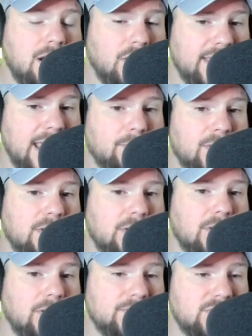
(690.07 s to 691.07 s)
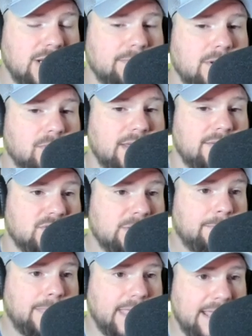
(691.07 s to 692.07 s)
are Kamren Curl, Jeremy Reeves,
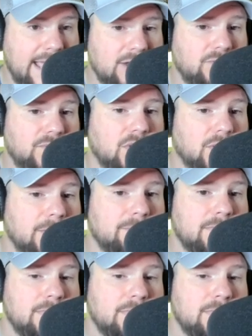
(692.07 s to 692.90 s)
and Kendall Fuller.